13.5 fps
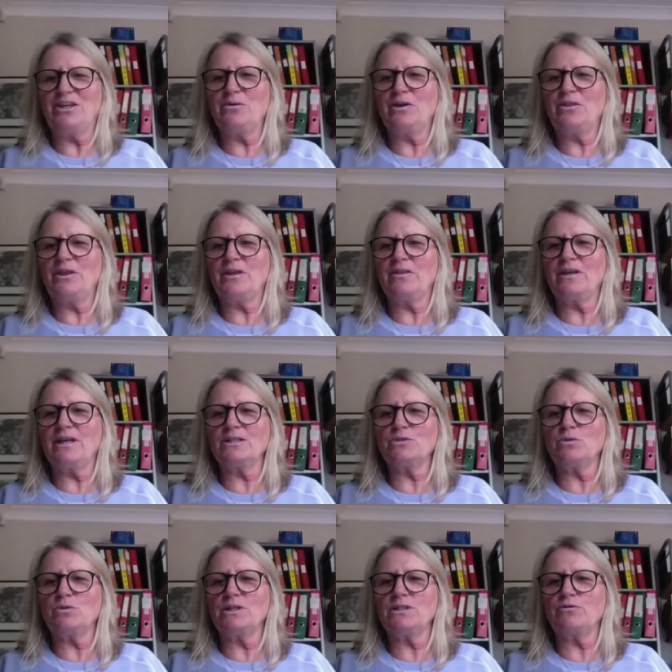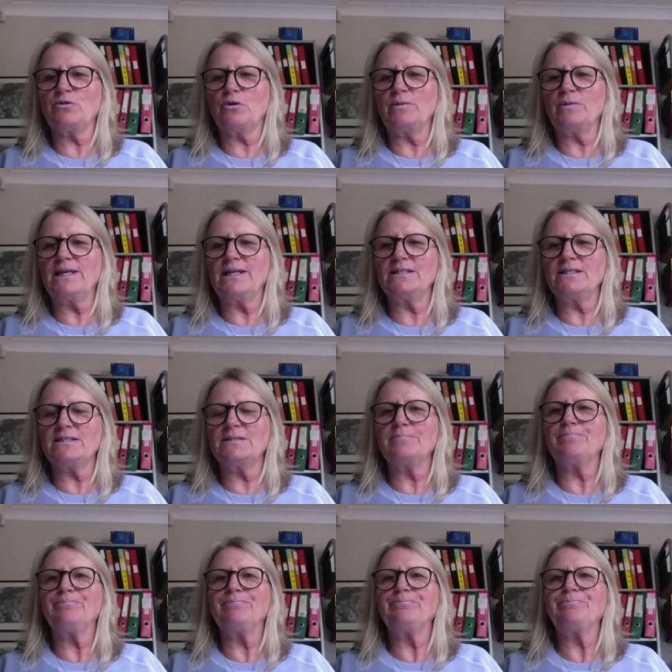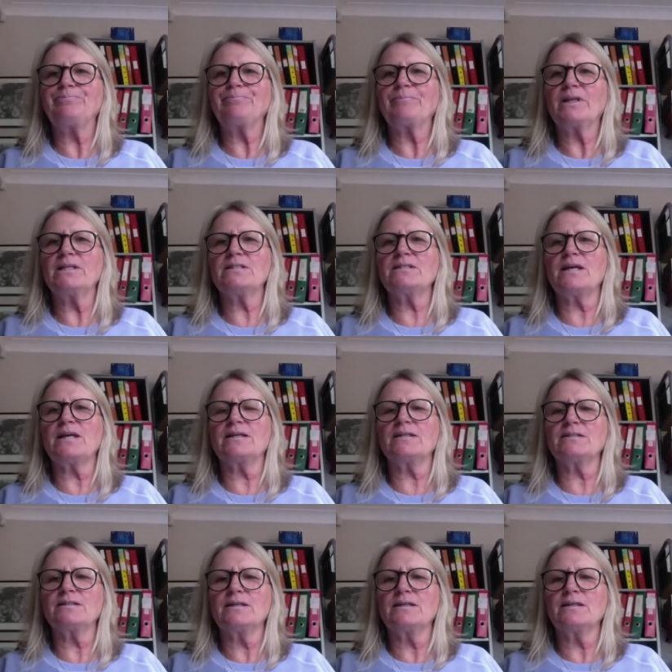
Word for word: I think the next one is from Liz. Liz Sagues.